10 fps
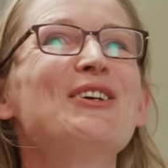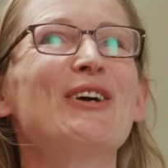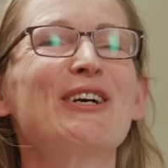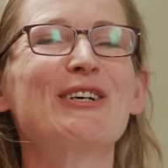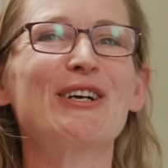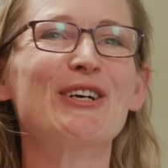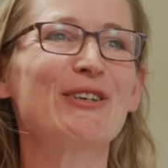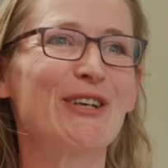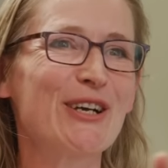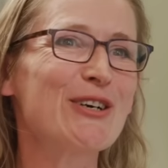you know, I, I,
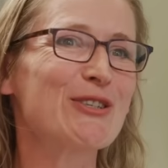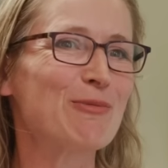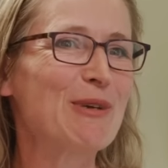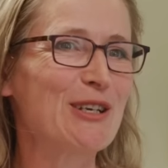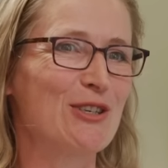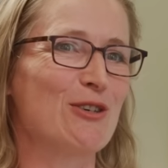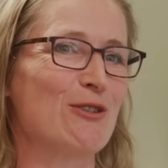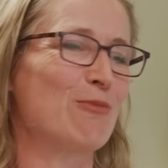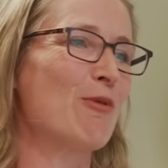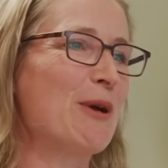can't I can't speak
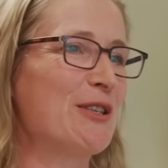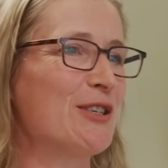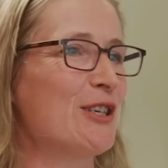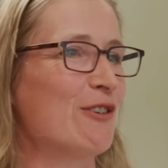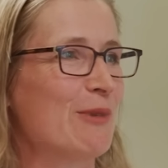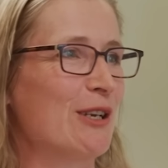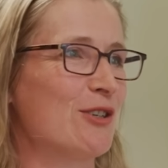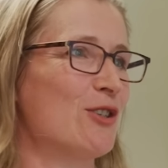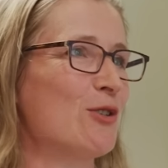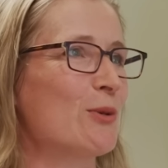to the propensity of
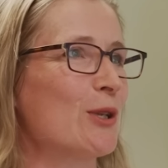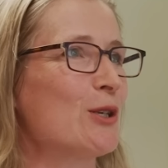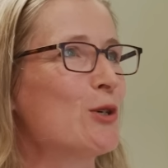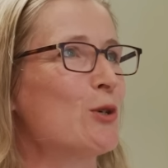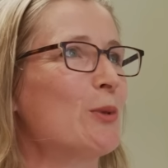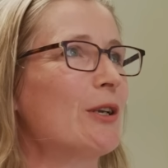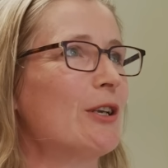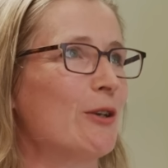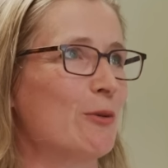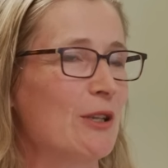men to do what they do, but
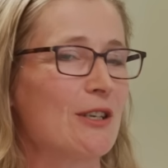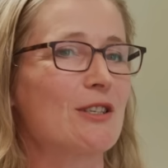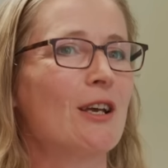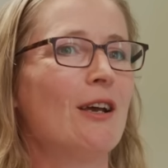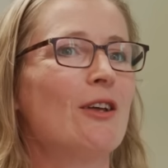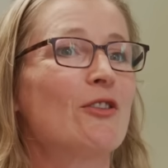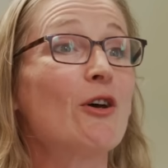you know, the, mm.